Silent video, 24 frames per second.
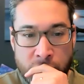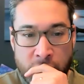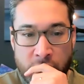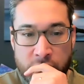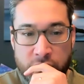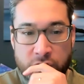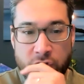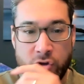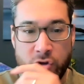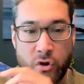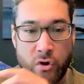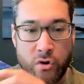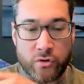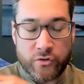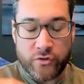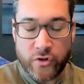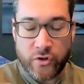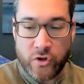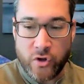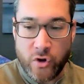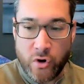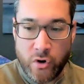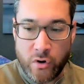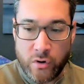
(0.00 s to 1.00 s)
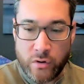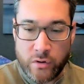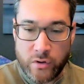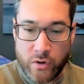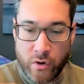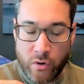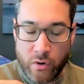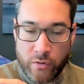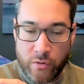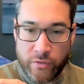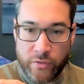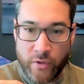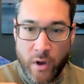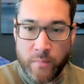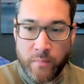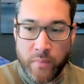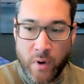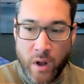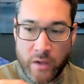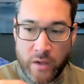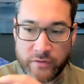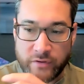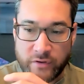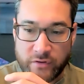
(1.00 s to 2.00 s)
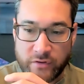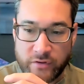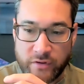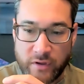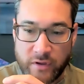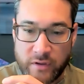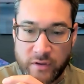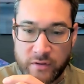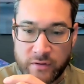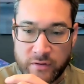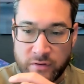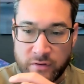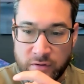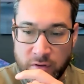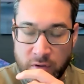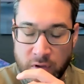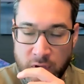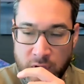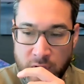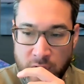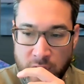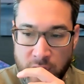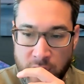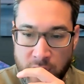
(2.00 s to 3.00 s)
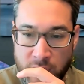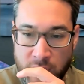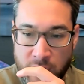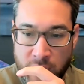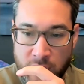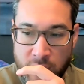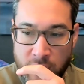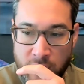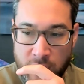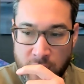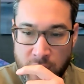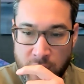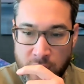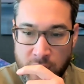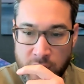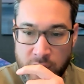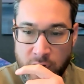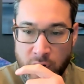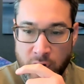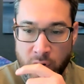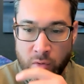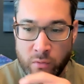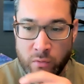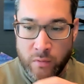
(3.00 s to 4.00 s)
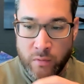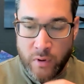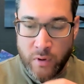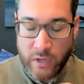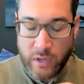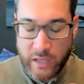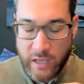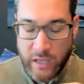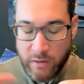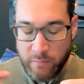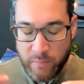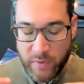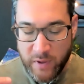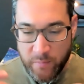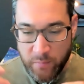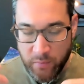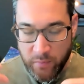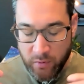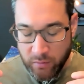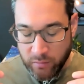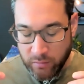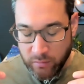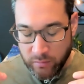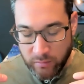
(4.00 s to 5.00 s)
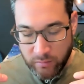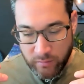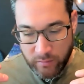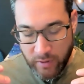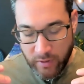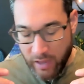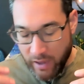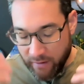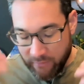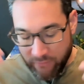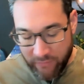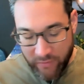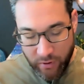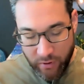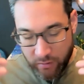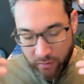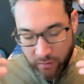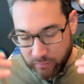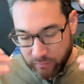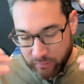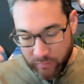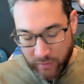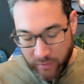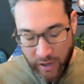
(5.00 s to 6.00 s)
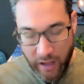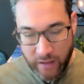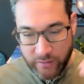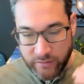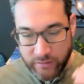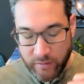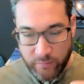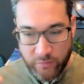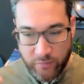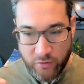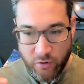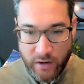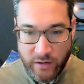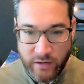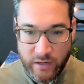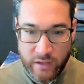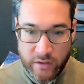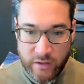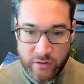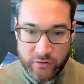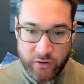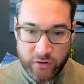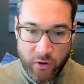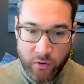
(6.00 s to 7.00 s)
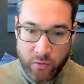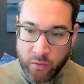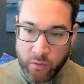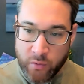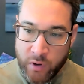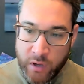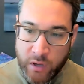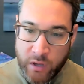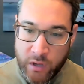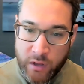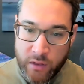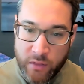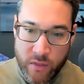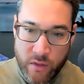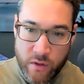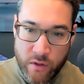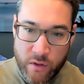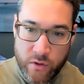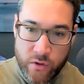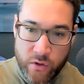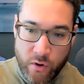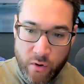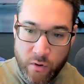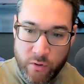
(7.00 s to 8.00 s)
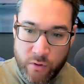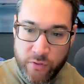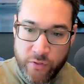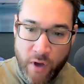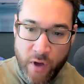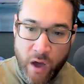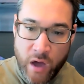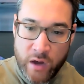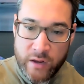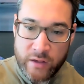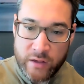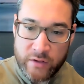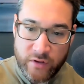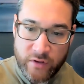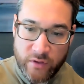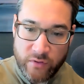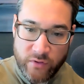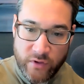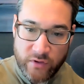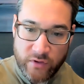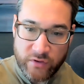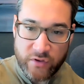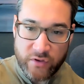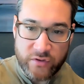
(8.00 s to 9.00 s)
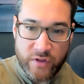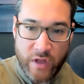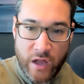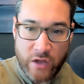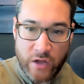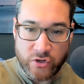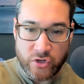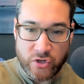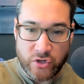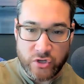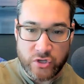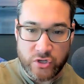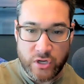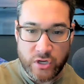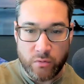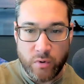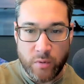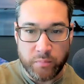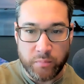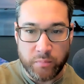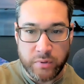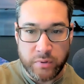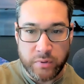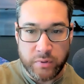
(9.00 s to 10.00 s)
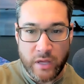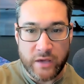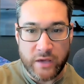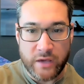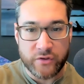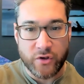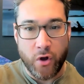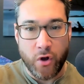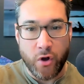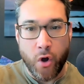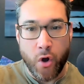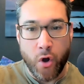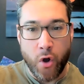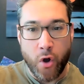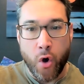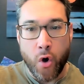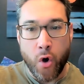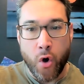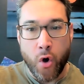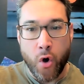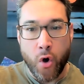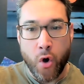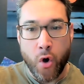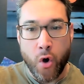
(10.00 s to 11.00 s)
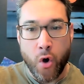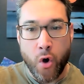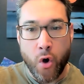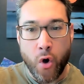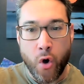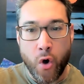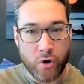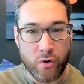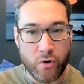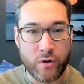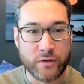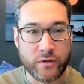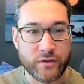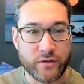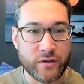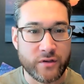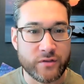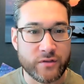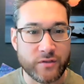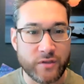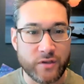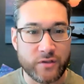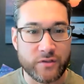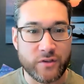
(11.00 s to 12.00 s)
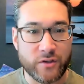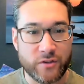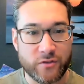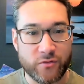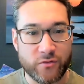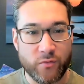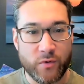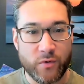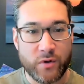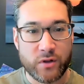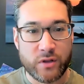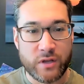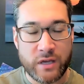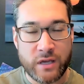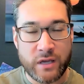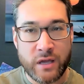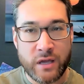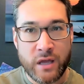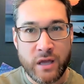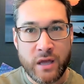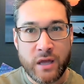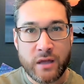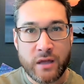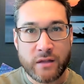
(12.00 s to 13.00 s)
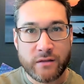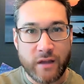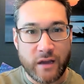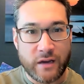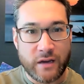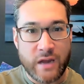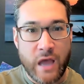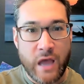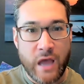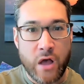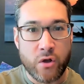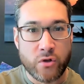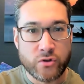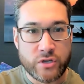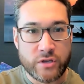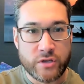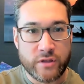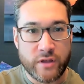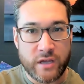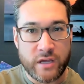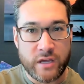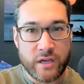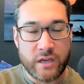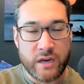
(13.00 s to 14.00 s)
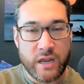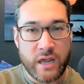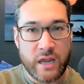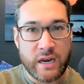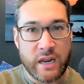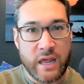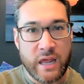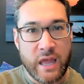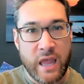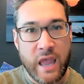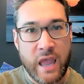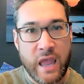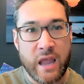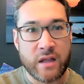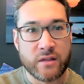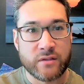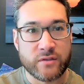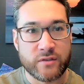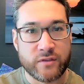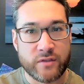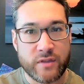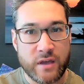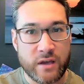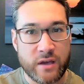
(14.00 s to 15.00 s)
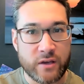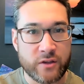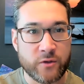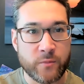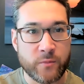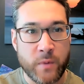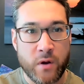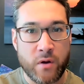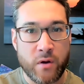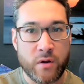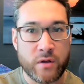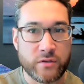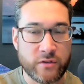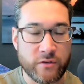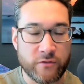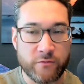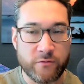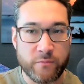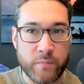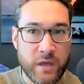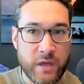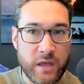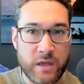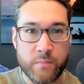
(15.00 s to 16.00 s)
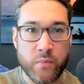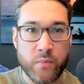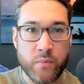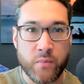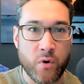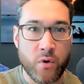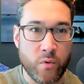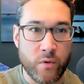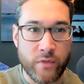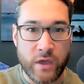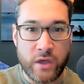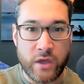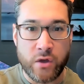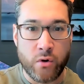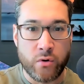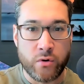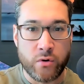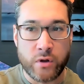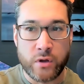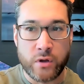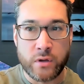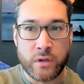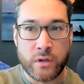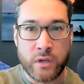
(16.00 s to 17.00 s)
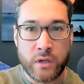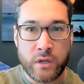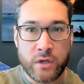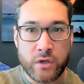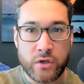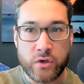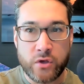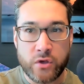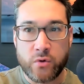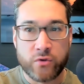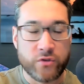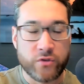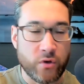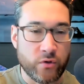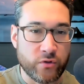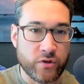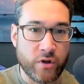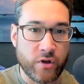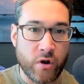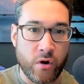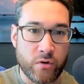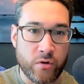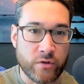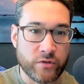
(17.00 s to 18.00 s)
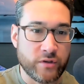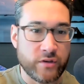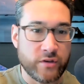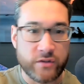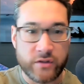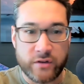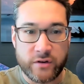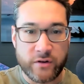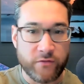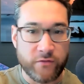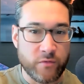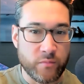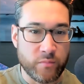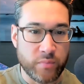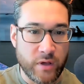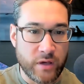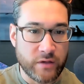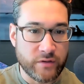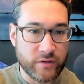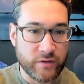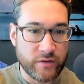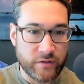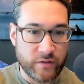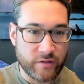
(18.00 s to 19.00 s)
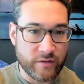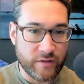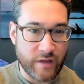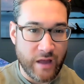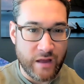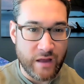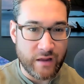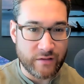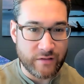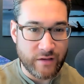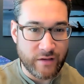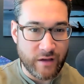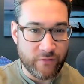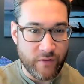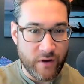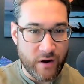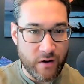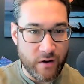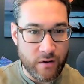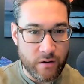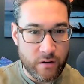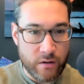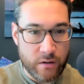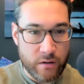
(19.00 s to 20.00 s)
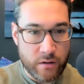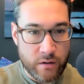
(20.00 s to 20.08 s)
So your so your your thought process is, you know, again, people have their concepts or ideas. So your thought is this is not just going to replace all the global currencies. This is really technology that can enhance the experience of people when they go to use those currencies in different places. Is that is that fair?